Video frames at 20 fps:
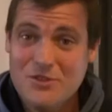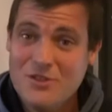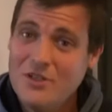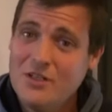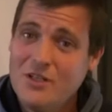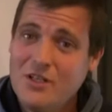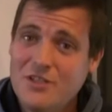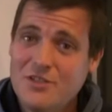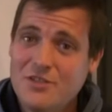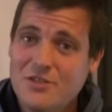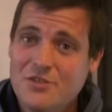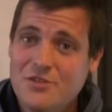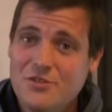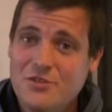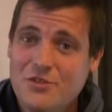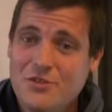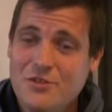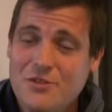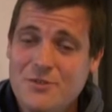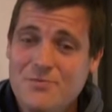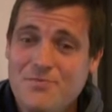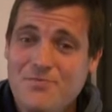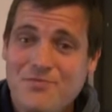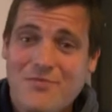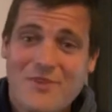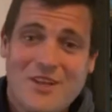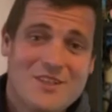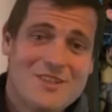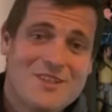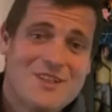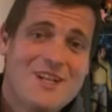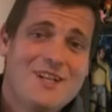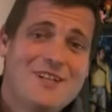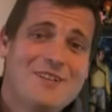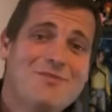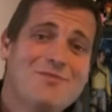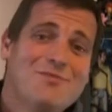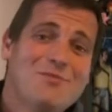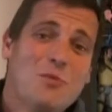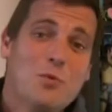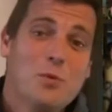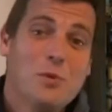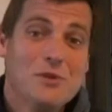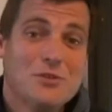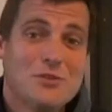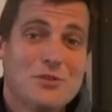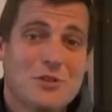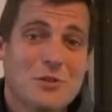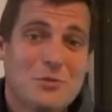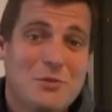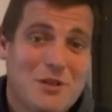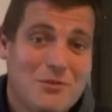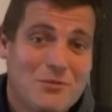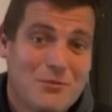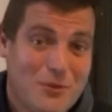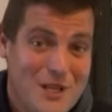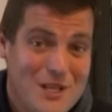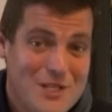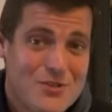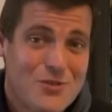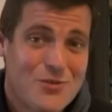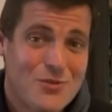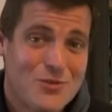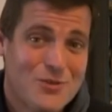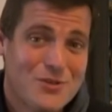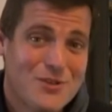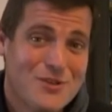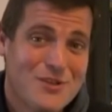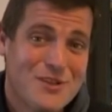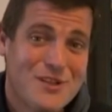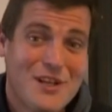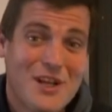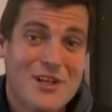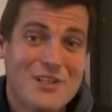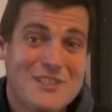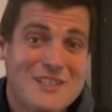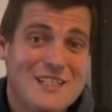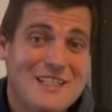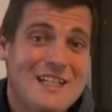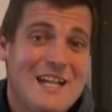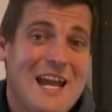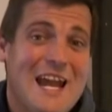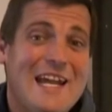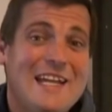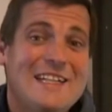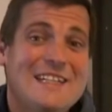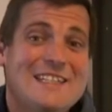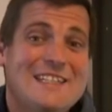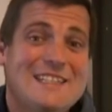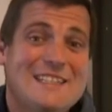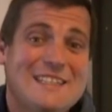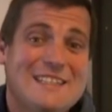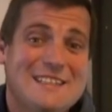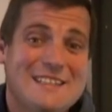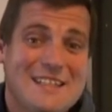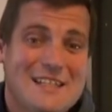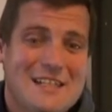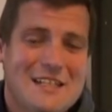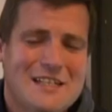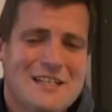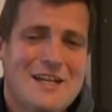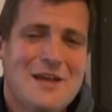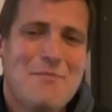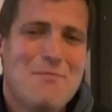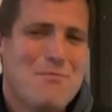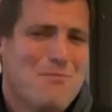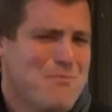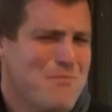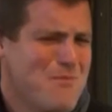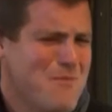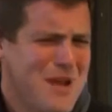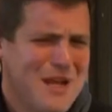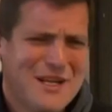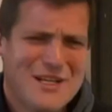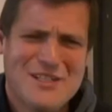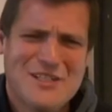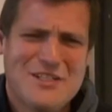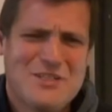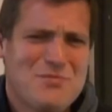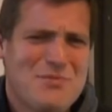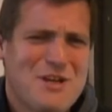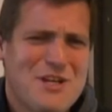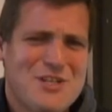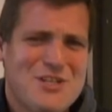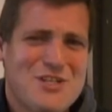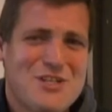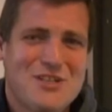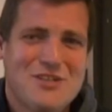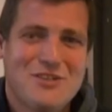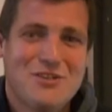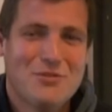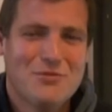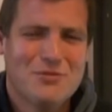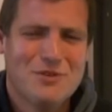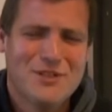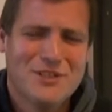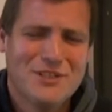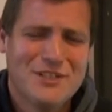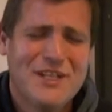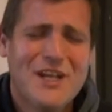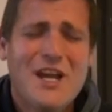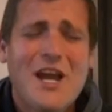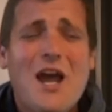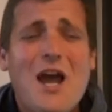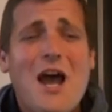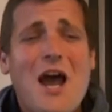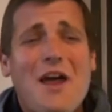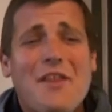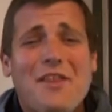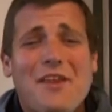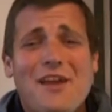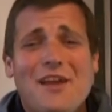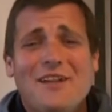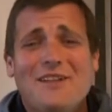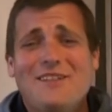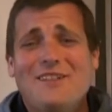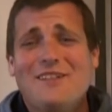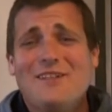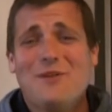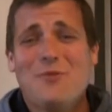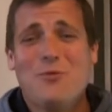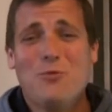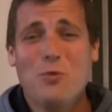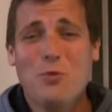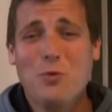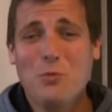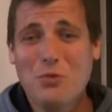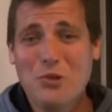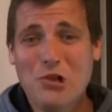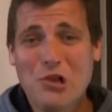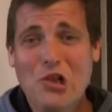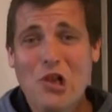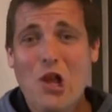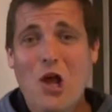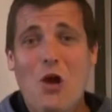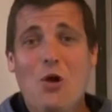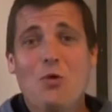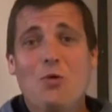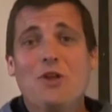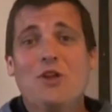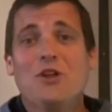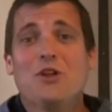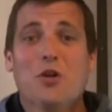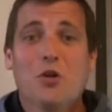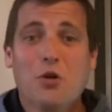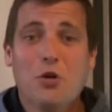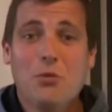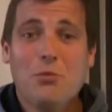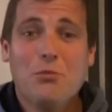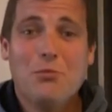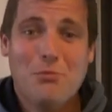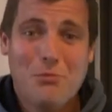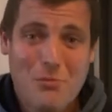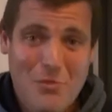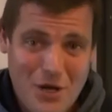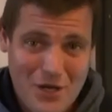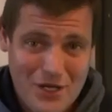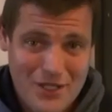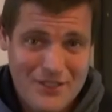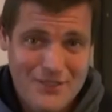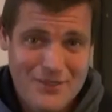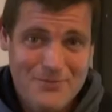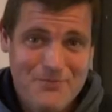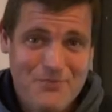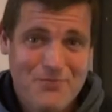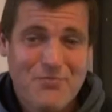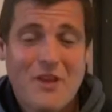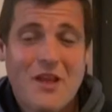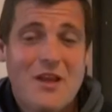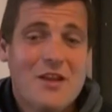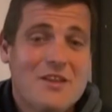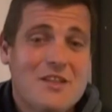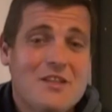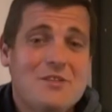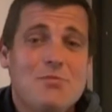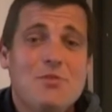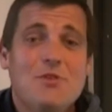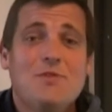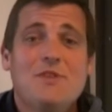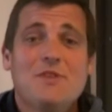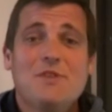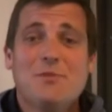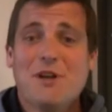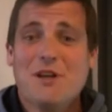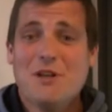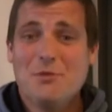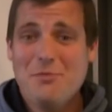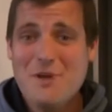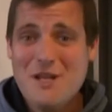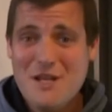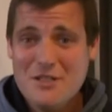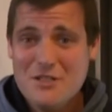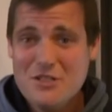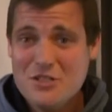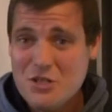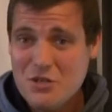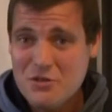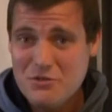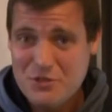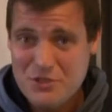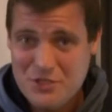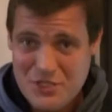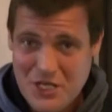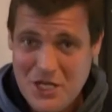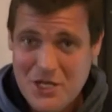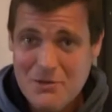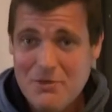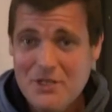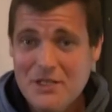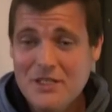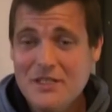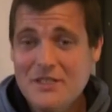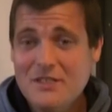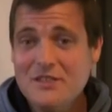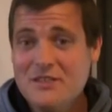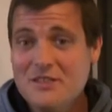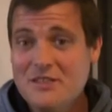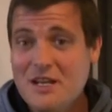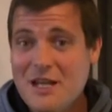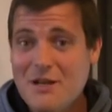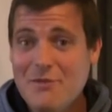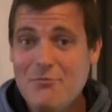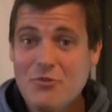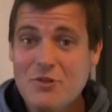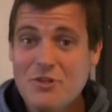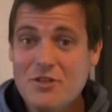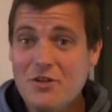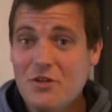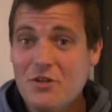glad you could join us. And today, we're talking about Flash Gordon, the 1980s mega smash hit, not really, that will blow your mind. This movie is about a man so dumb he needs his name written on